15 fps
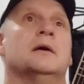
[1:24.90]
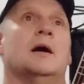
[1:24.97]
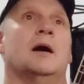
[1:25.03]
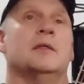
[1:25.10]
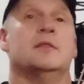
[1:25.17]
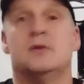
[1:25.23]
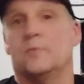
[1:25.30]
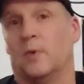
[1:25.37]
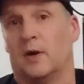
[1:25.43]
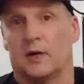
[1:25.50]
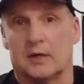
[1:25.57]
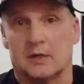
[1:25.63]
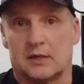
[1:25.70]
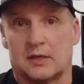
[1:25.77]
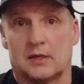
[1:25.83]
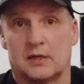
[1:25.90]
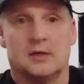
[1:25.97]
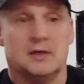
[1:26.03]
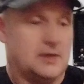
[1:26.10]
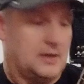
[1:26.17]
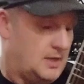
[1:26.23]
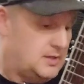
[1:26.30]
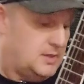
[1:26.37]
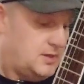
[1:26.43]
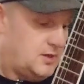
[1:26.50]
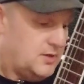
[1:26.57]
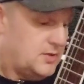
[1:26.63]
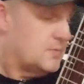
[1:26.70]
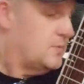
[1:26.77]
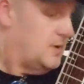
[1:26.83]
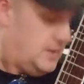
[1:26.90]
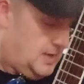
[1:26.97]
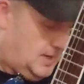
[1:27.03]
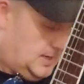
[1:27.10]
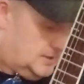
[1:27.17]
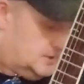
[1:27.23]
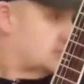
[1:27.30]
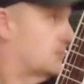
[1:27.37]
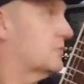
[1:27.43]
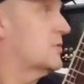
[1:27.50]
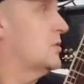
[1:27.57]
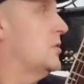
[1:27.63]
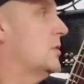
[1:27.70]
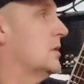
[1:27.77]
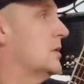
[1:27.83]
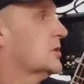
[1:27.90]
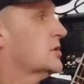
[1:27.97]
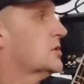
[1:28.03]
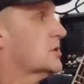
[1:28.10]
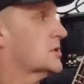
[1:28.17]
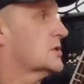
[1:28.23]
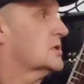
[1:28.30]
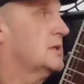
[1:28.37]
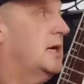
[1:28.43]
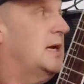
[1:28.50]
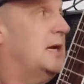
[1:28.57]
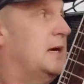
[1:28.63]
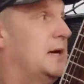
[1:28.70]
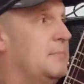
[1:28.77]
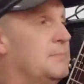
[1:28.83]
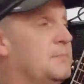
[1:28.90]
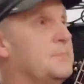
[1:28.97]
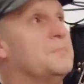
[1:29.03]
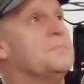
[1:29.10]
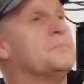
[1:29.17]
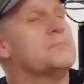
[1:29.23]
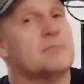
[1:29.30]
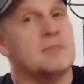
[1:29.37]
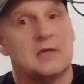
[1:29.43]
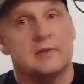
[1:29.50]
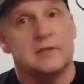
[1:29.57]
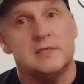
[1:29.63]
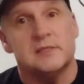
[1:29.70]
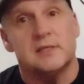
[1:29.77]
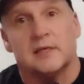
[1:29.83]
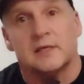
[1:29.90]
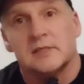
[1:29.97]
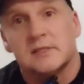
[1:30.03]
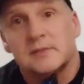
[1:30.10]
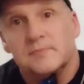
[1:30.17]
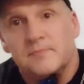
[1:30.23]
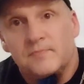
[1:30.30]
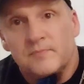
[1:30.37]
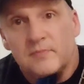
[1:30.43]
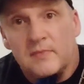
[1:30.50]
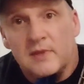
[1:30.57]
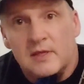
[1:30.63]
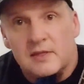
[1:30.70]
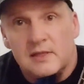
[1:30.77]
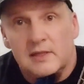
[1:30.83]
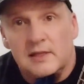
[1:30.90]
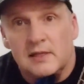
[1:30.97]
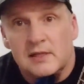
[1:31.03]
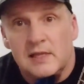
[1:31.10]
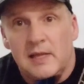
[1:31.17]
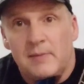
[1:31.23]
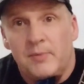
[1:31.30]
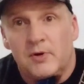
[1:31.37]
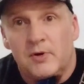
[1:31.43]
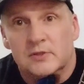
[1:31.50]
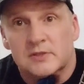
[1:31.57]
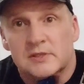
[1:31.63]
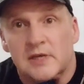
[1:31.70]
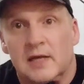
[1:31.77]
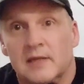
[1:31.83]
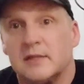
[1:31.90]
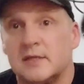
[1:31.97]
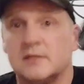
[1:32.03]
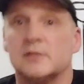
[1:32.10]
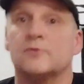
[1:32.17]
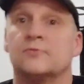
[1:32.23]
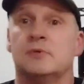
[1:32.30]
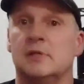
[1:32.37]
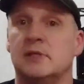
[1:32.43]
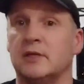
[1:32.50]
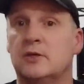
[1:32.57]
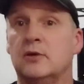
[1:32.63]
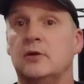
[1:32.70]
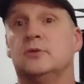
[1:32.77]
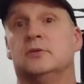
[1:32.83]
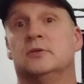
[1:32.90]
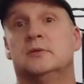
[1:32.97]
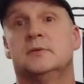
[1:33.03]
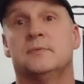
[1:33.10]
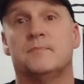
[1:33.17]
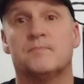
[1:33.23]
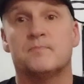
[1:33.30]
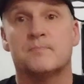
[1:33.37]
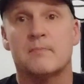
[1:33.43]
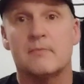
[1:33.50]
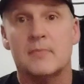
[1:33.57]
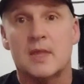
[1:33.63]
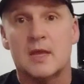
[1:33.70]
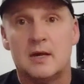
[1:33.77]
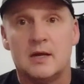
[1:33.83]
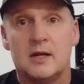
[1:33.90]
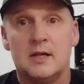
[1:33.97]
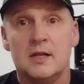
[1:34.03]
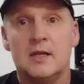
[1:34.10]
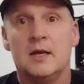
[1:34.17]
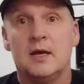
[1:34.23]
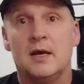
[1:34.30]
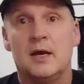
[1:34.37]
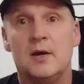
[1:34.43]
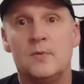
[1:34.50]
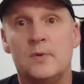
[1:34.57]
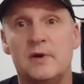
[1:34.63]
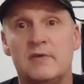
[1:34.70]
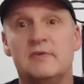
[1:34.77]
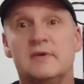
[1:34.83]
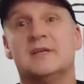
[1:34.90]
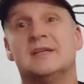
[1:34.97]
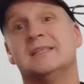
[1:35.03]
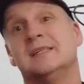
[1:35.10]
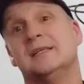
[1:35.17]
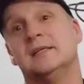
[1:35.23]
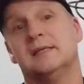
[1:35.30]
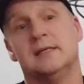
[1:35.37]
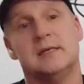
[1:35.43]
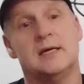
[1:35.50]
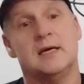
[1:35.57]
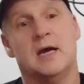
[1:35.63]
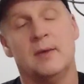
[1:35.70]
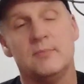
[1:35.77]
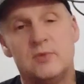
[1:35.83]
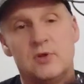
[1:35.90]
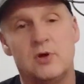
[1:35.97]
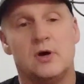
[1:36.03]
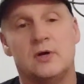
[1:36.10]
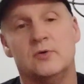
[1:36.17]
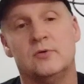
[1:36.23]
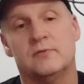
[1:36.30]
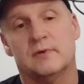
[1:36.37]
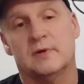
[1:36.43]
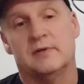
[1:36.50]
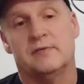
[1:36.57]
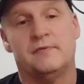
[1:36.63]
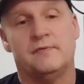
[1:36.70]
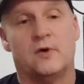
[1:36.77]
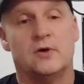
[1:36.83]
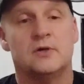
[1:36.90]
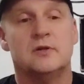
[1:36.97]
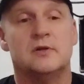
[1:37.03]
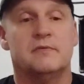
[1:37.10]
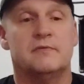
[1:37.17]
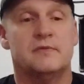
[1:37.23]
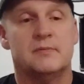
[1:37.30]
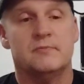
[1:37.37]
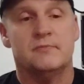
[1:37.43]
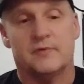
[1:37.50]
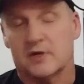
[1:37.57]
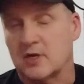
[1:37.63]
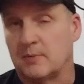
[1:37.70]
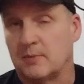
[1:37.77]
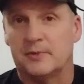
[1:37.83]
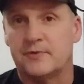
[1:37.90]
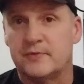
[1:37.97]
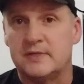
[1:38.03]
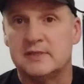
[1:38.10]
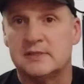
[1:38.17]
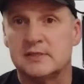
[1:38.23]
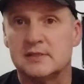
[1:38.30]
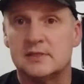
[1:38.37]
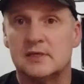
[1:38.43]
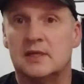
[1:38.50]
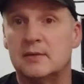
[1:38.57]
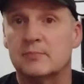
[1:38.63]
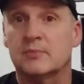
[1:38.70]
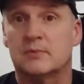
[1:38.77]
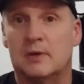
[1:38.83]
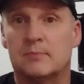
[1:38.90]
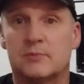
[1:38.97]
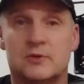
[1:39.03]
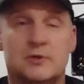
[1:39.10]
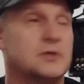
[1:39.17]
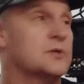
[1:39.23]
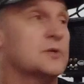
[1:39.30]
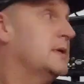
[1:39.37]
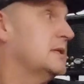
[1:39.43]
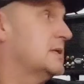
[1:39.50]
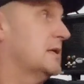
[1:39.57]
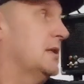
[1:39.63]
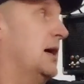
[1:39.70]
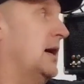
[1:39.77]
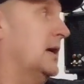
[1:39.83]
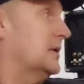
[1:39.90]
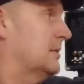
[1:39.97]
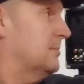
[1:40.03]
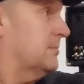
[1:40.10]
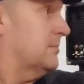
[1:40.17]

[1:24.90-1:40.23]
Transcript: And they work. And the other one is, of course, these things, the little clip-ons. And these are really good. However, I'm not overly fond of them for a couple of reasons, and I'm going to go into that.